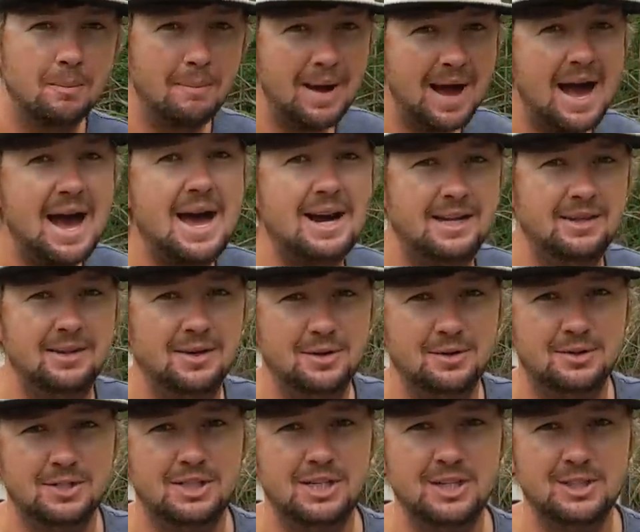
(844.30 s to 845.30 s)
her mind in
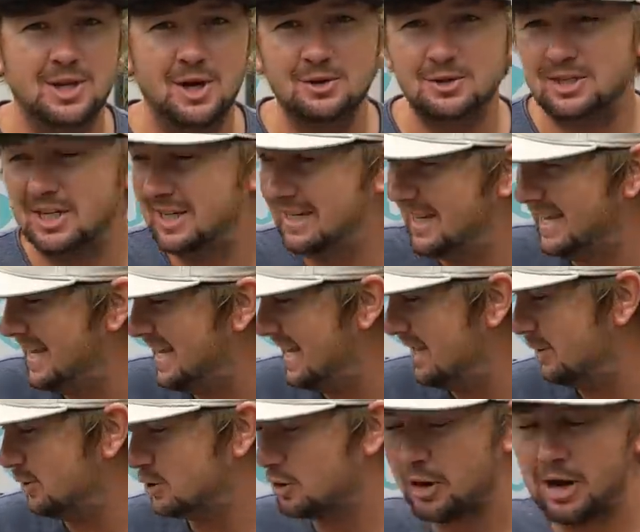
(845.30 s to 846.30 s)
those. She is OCD
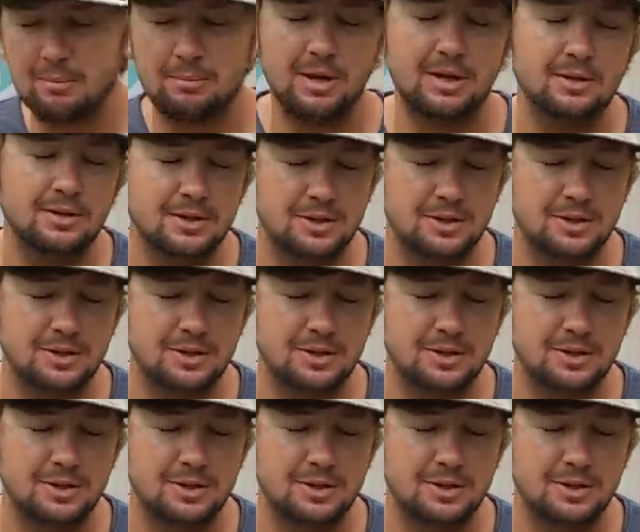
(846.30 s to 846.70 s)
and those crankbait